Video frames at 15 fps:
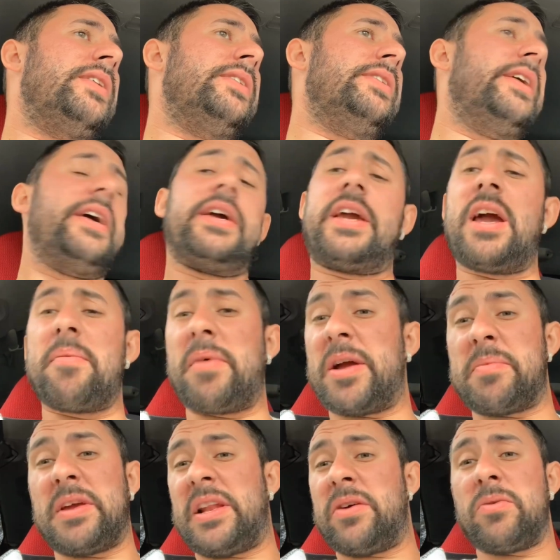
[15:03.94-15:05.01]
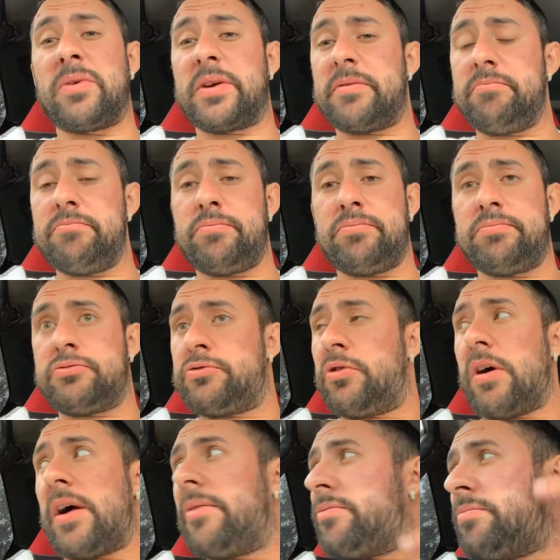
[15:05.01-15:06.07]
Yeah, get maybe a little
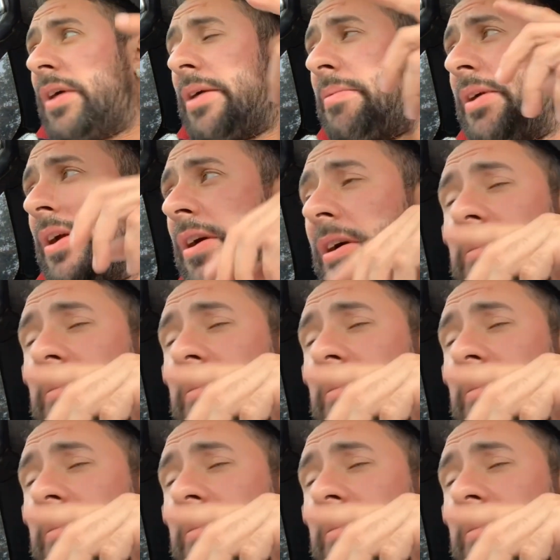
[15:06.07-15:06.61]
drive, maybe